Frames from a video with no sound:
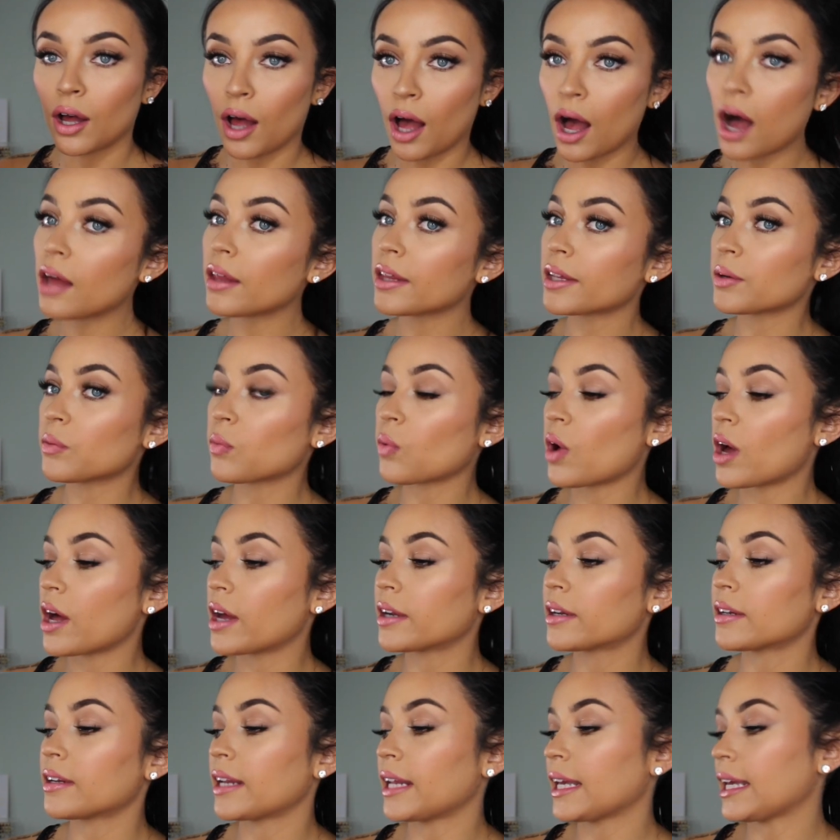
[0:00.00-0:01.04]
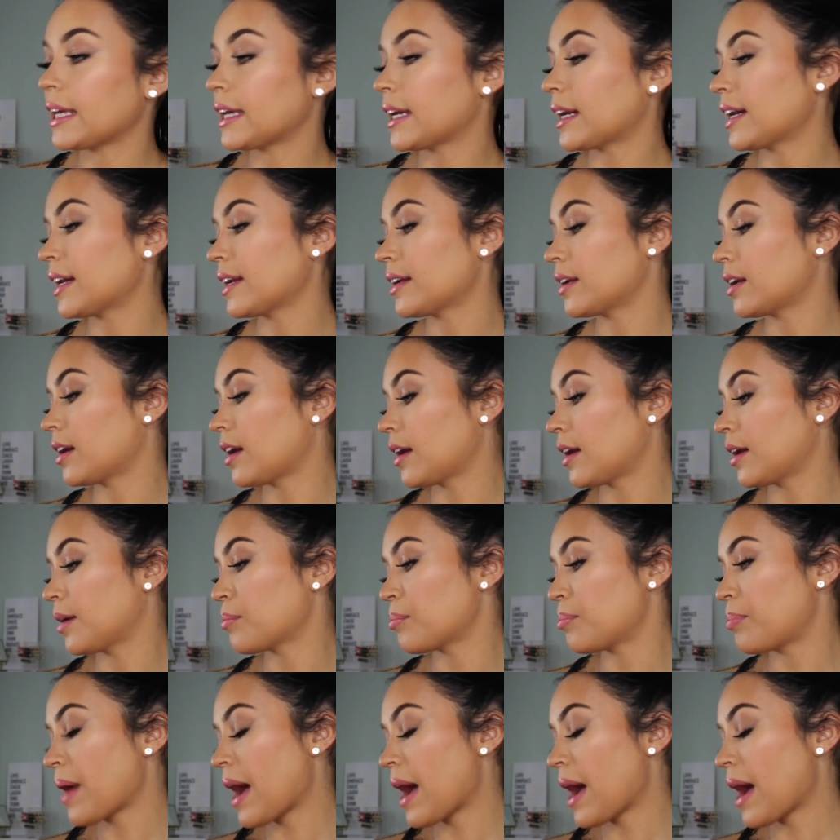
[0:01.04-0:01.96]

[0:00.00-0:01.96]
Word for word: all in one and um,